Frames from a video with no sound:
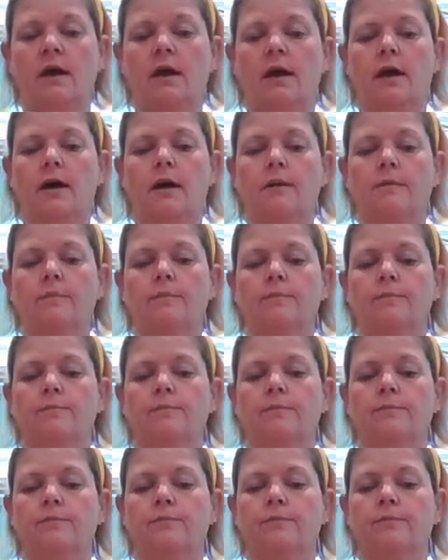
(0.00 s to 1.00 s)

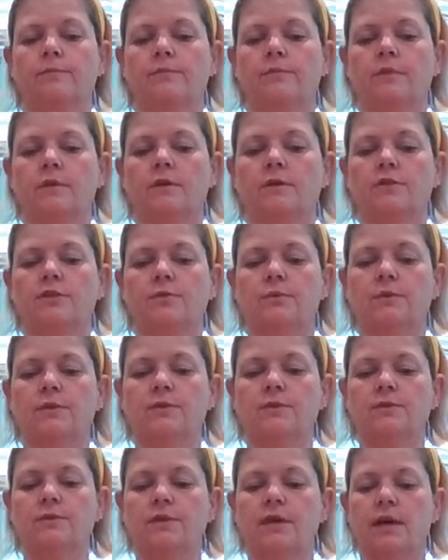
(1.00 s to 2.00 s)
So we
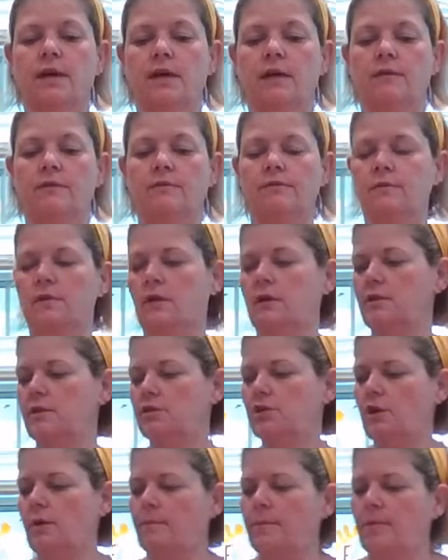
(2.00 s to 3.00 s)
use that to
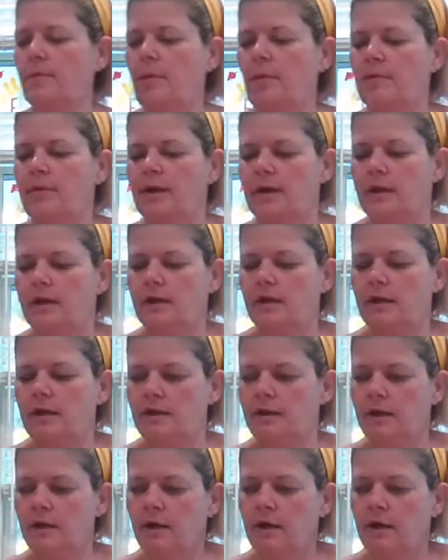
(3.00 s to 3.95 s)
chop up our banana,